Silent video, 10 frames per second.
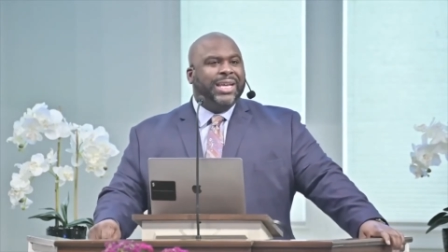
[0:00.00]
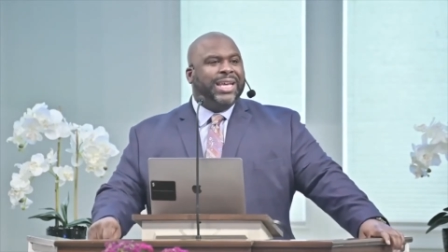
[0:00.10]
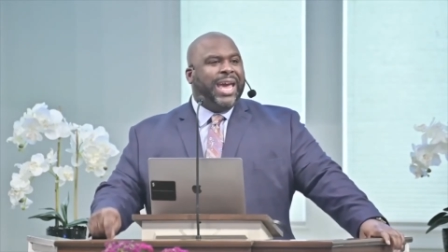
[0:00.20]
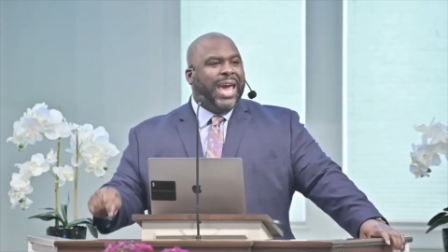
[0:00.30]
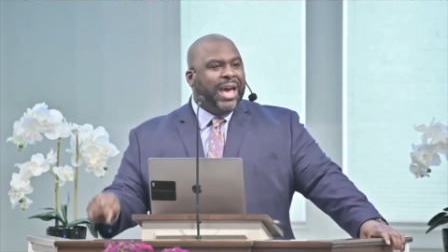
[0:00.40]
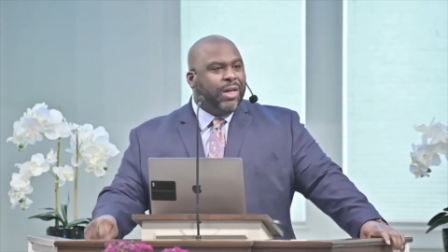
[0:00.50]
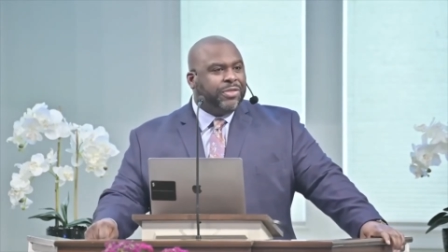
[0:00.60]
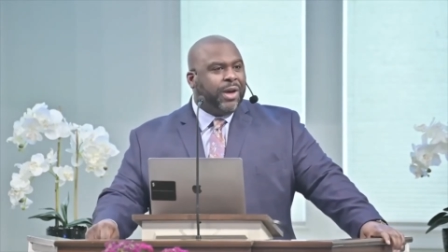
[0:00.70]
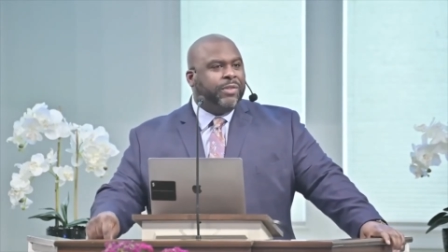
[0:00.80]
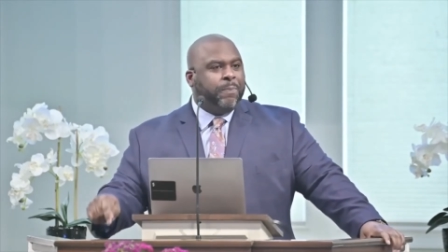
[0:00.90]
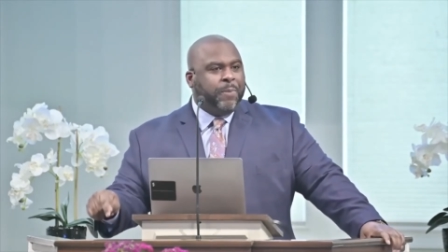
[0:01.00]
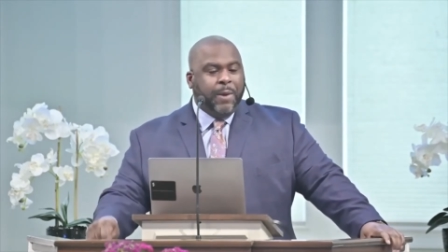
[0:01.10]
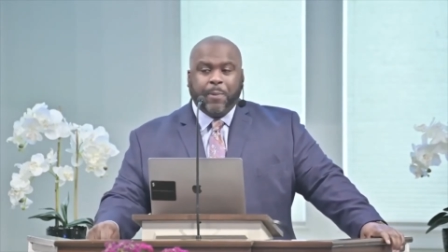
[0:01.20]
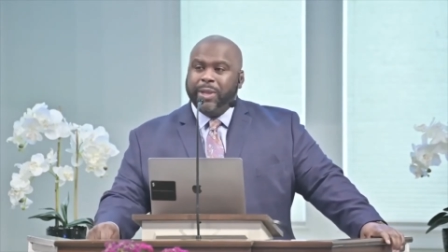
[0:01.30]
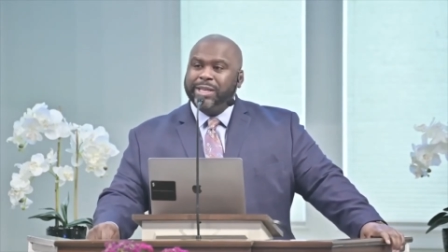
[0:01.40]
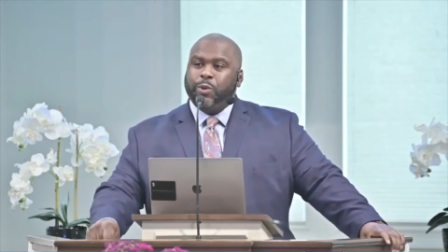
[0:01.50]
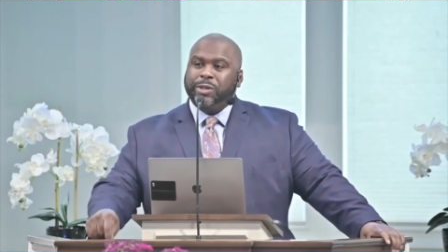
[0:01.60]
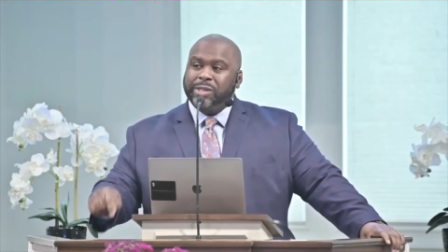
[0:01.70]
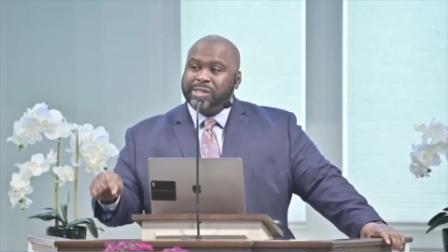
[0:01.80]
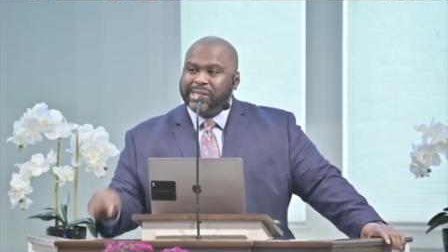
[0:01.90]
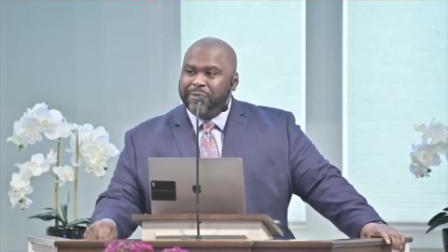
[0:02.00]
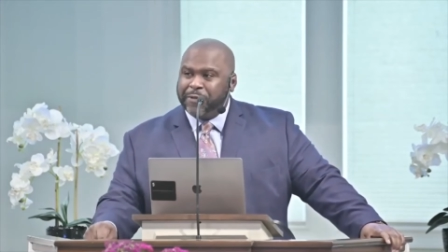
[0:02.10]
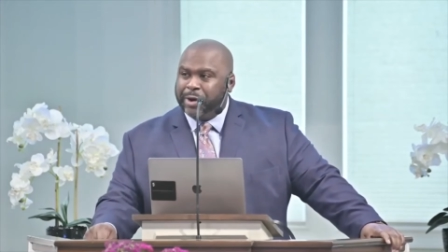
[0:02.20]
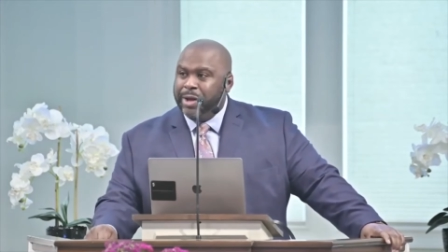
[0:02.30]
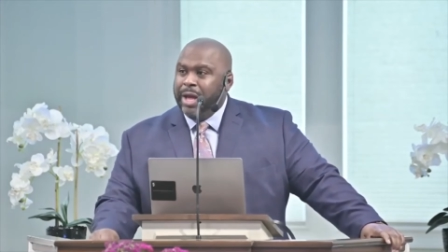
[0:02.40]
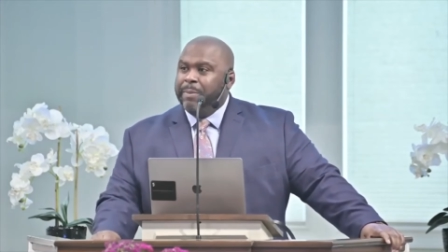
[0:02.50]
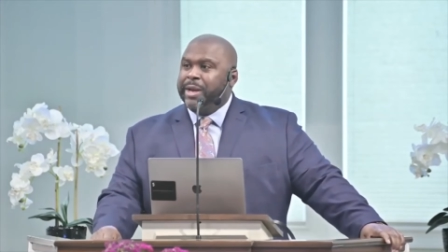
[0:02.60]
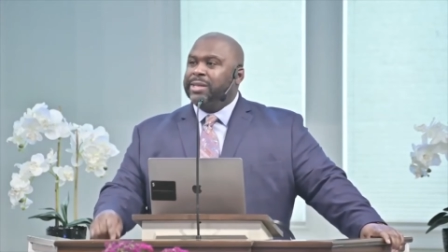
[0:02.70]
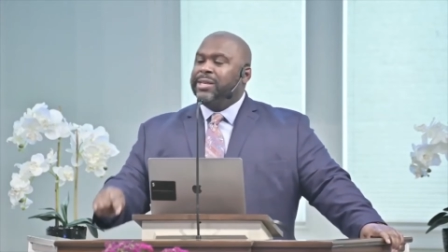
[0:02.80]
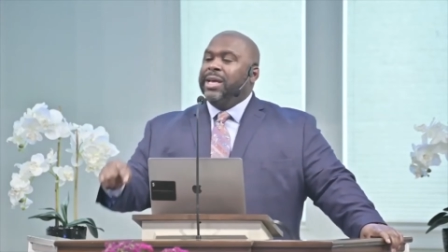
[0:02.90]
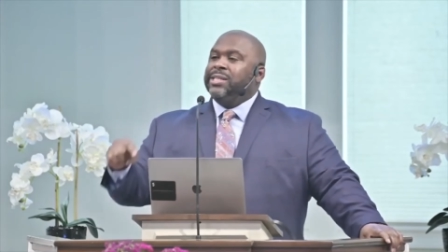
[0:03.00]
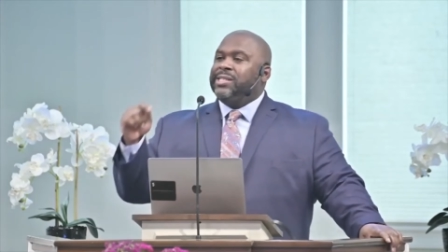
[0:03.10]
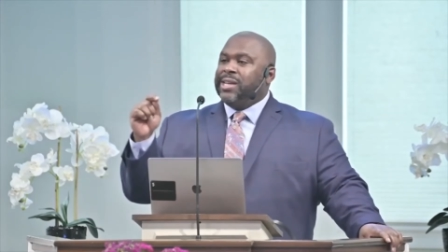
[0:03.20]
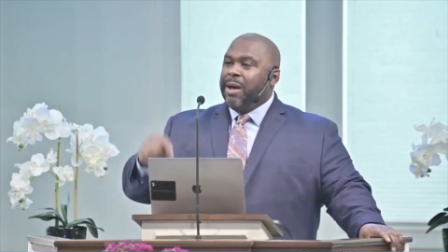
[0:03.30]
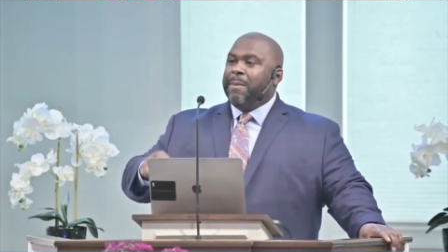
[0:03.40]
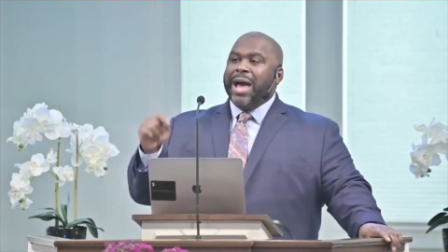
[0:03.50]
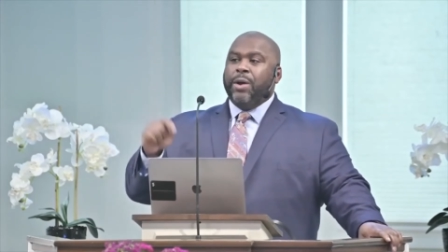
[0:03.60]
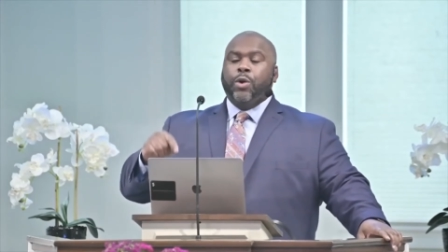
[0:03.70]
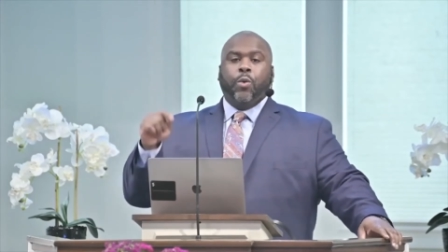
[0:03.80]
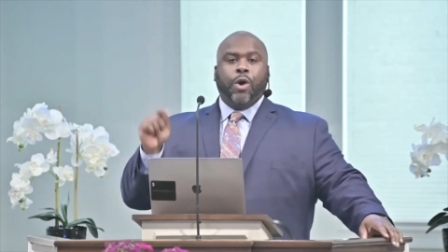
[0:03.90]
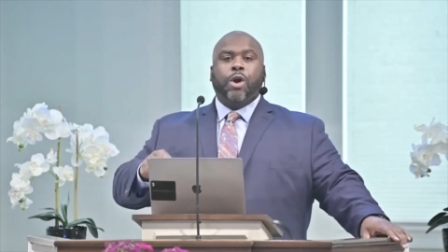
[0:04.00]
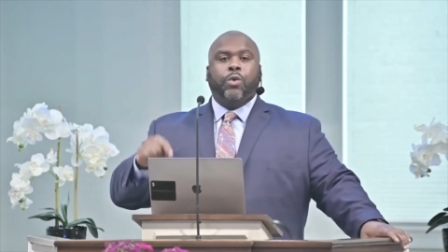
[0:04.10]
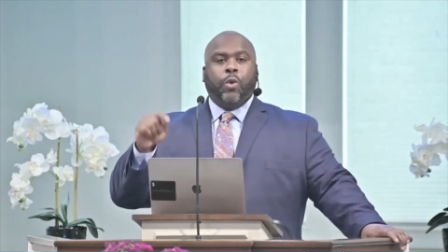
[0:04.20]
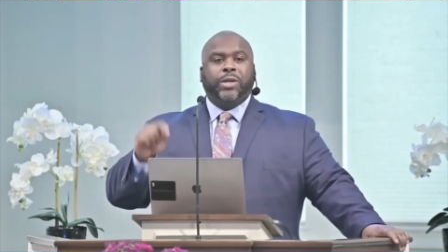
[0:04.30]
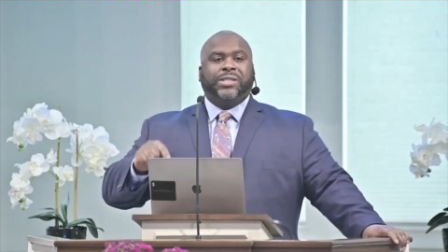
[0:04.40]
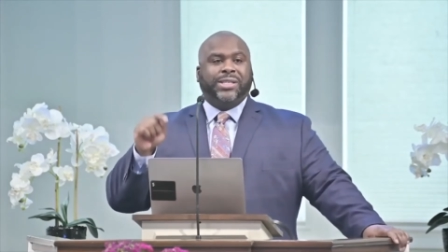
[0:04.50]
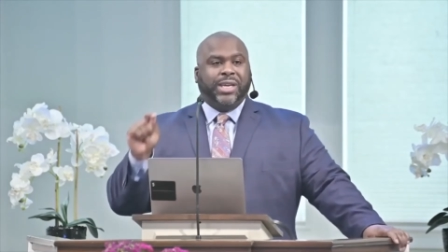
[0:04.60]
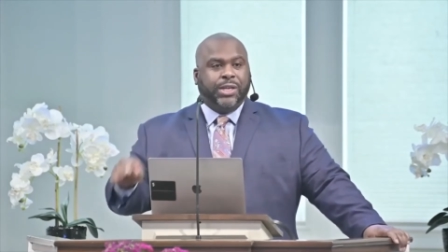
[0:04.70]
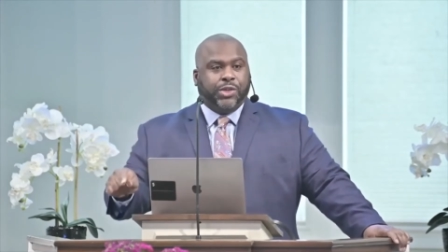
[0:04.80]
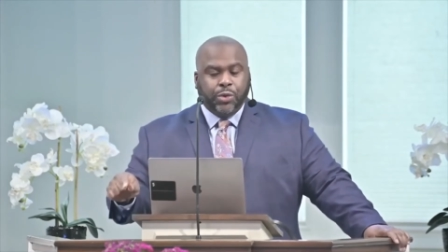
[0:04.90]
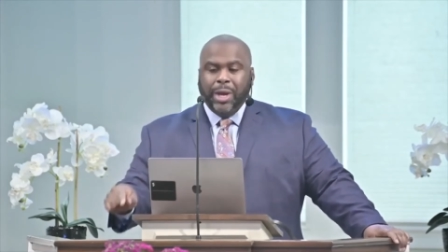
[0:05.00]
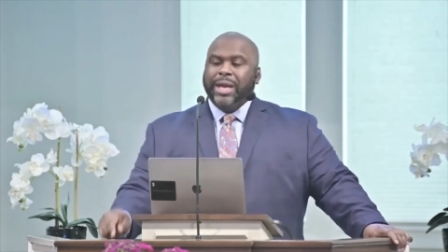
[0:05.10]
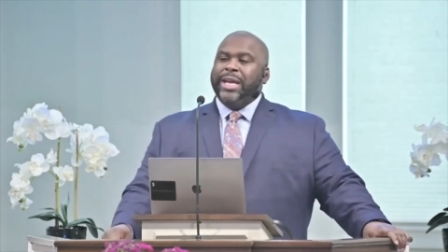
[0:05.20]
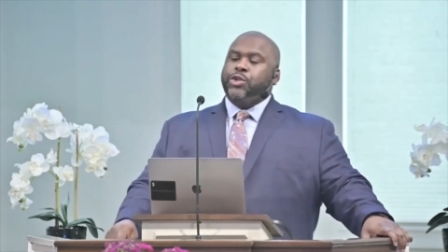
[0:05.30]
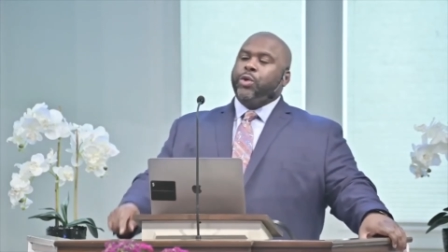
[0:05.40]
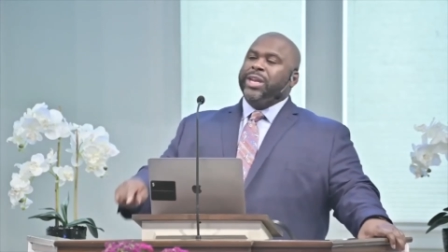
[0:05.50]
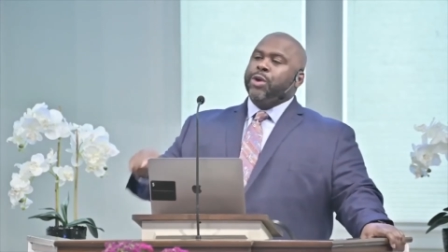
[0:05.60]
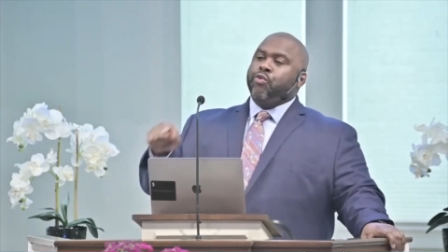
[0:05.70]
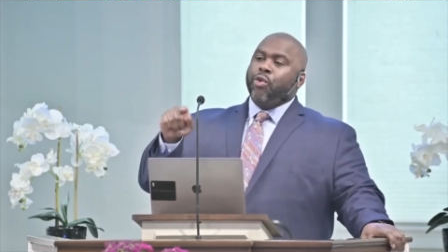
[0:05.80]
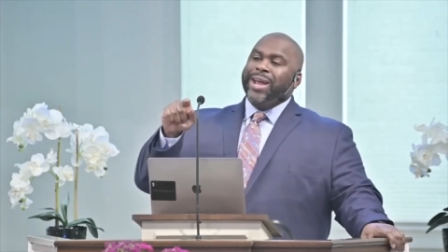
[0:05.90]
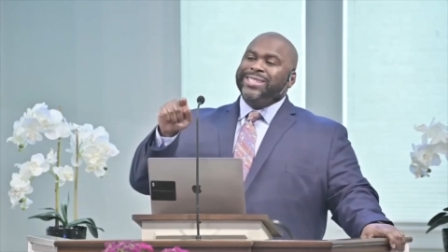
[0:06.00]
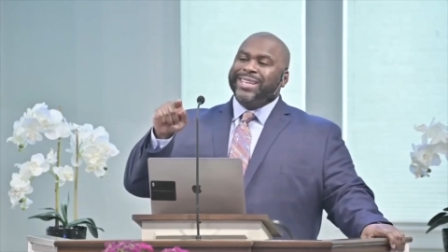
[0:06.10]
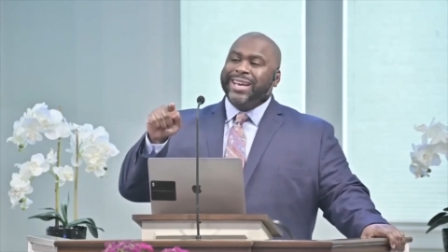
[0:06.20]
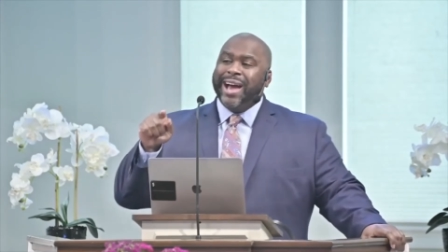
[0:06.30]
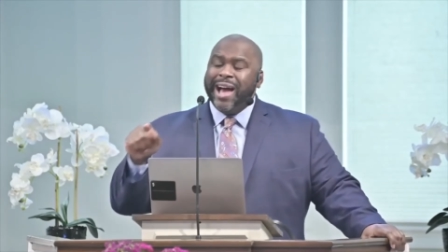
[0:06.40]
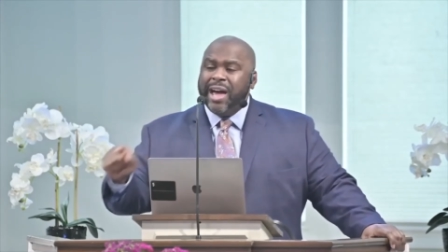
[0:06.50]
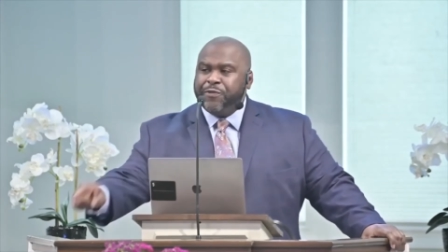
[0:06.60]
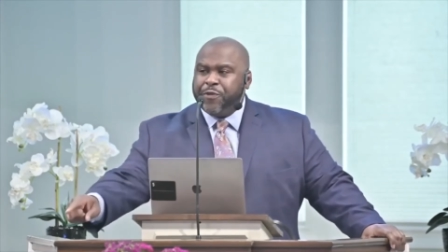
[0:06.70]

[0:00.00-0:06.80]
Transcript: the health of the people is going to suffer because somehow the world wants to teach you that you can erase God